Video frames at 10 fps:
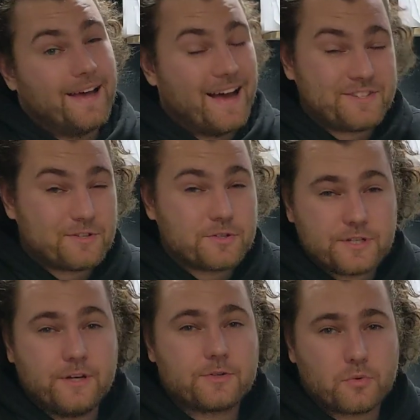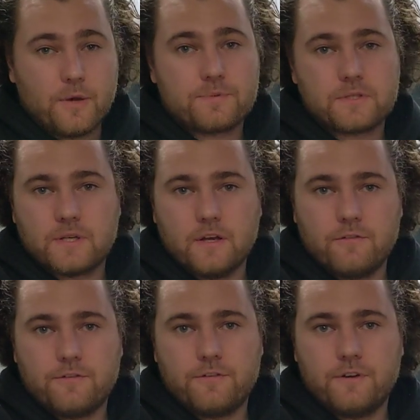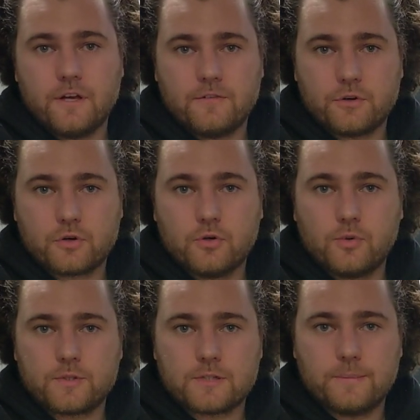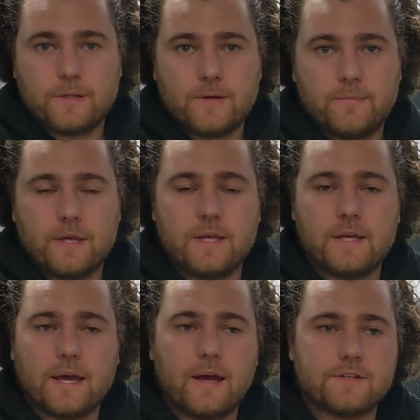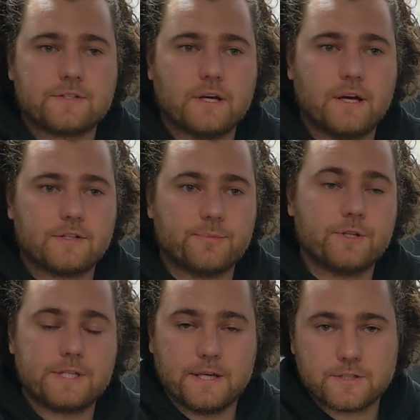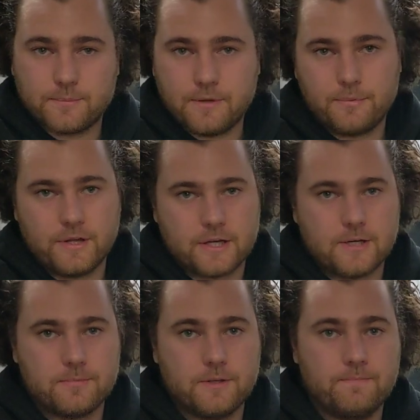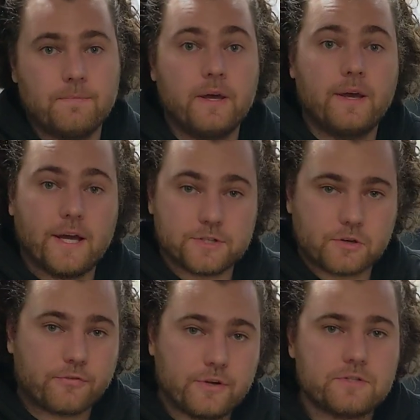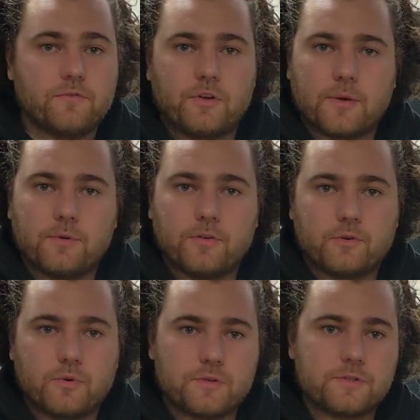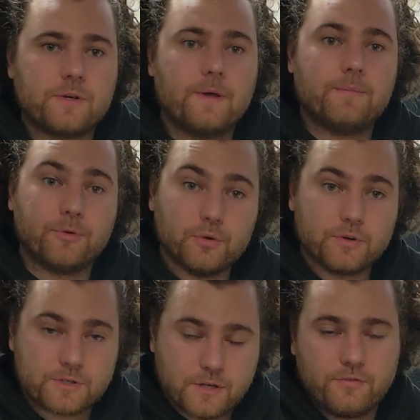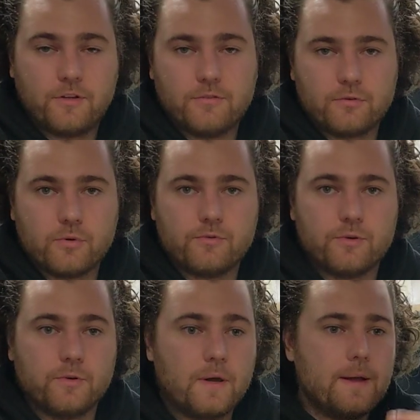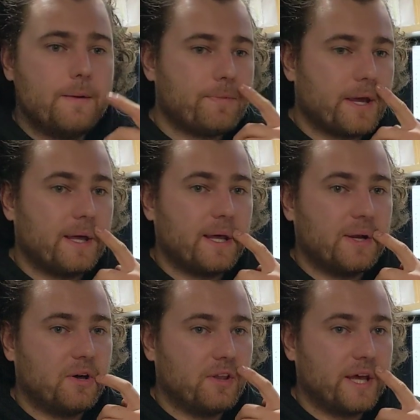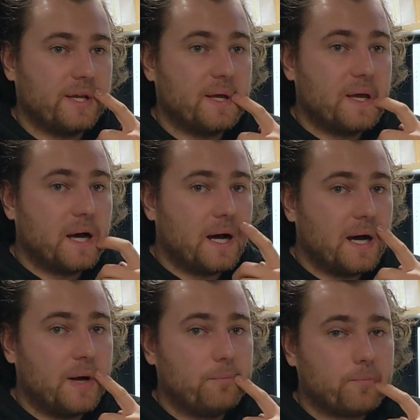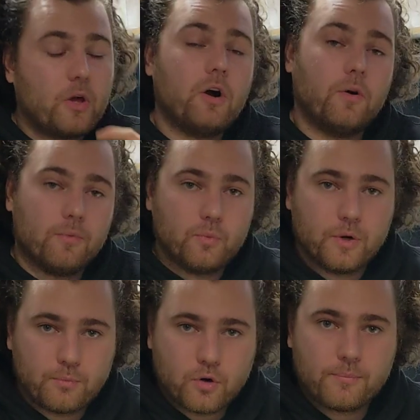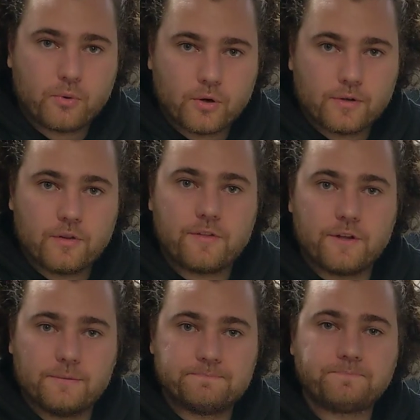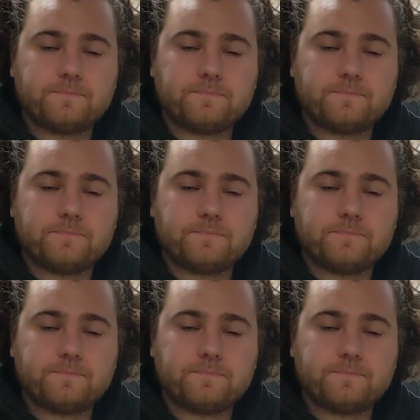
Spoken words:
ask your sales reps if you're cool with some of them. Ask some of the tasting people that come in. Ask your friends and family, of course. You yourself leave a review and all that. One more important thing.